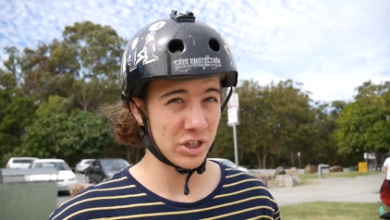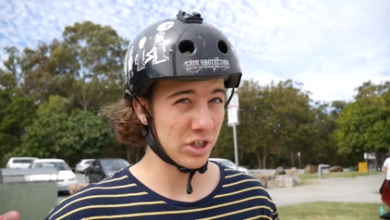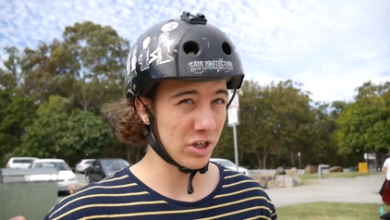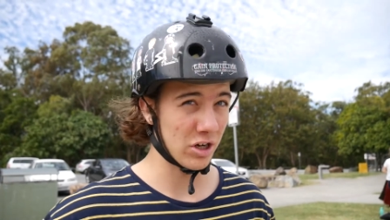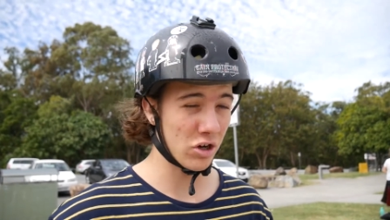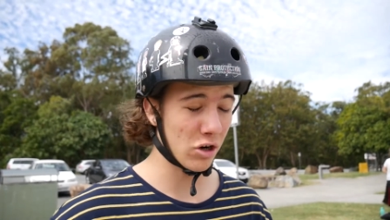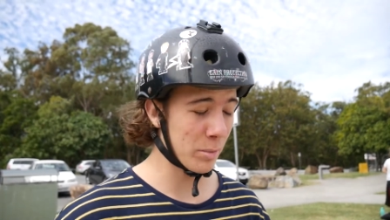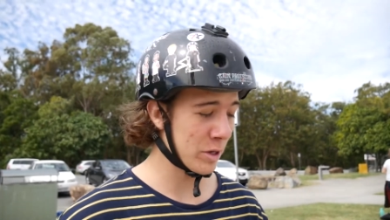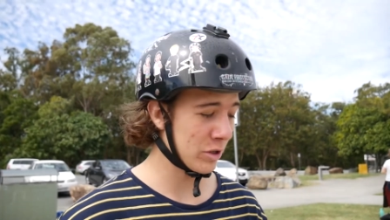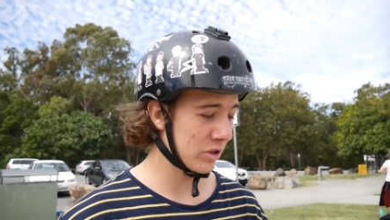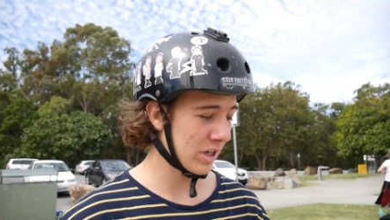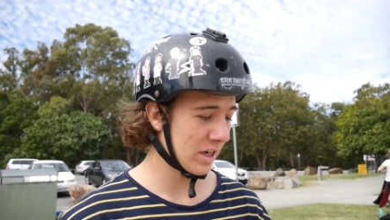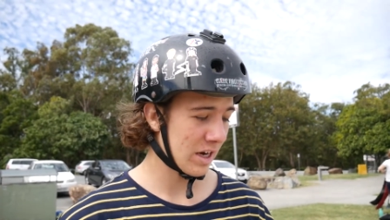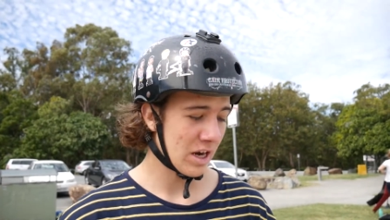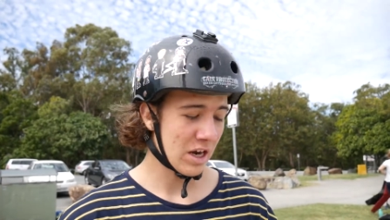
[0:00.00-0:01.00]
You're gonna call me a
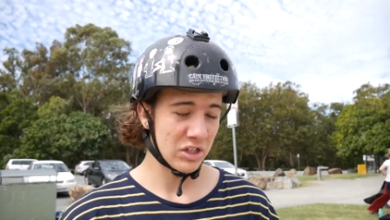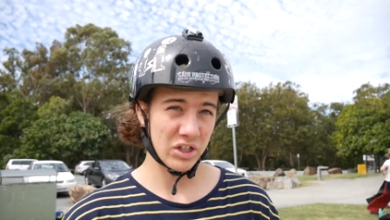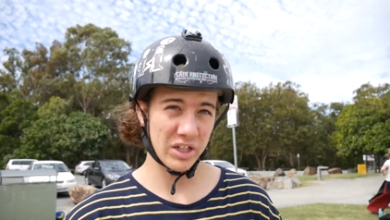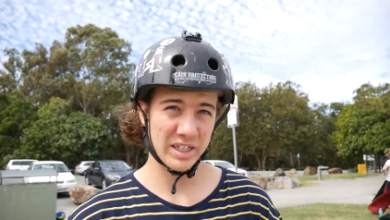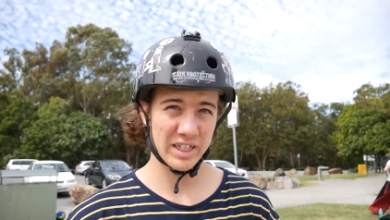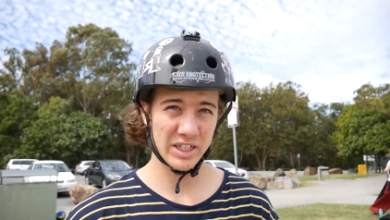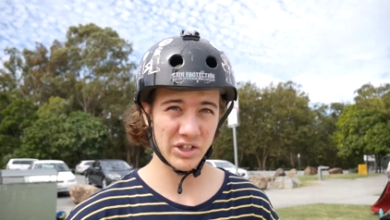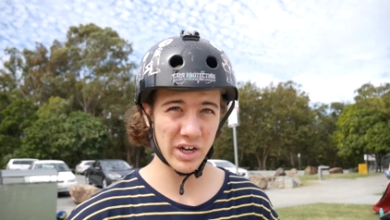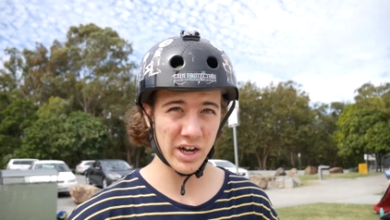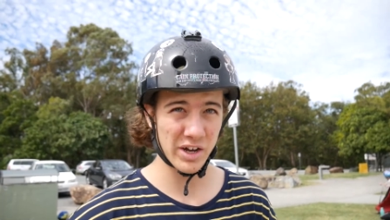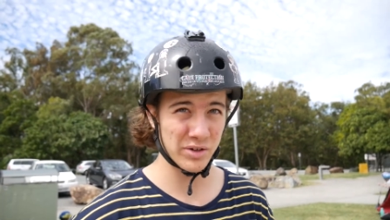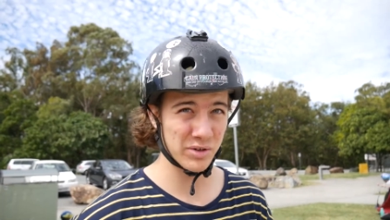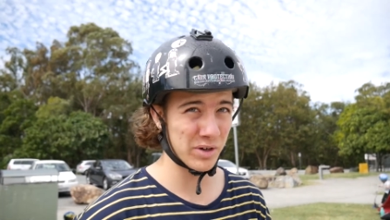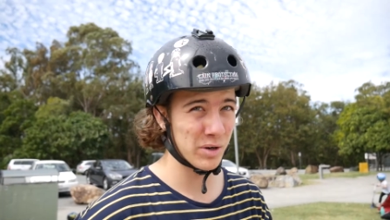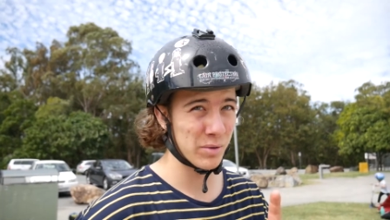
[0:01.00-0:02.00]
trick, so let's get straight
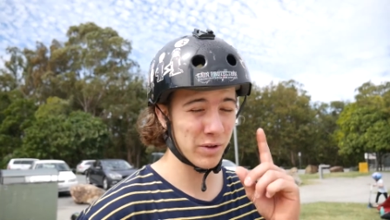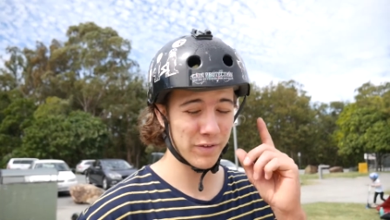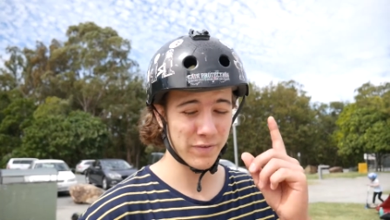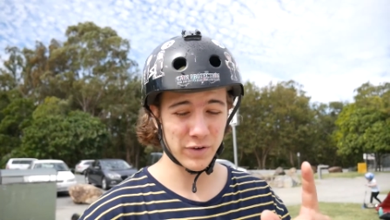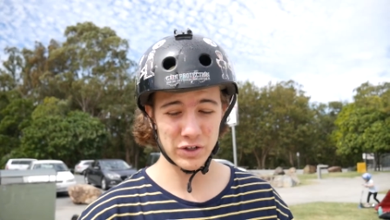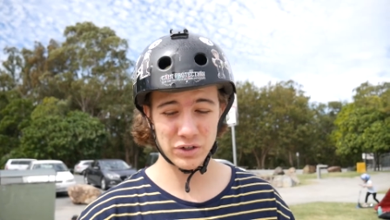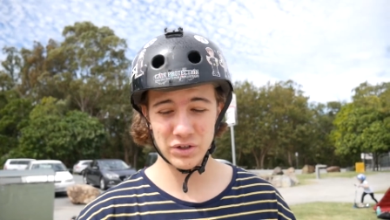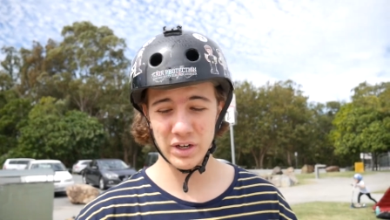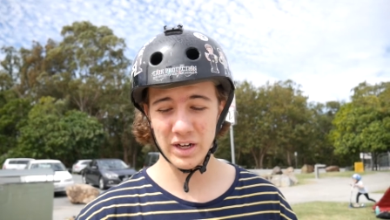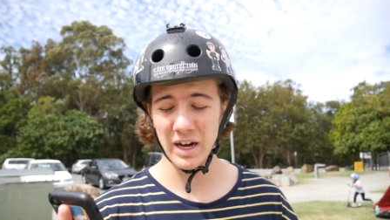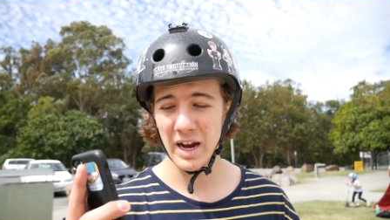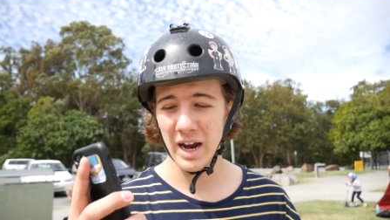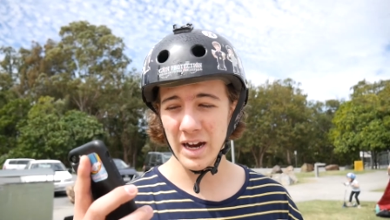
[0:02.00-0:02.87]
into it with the first trick.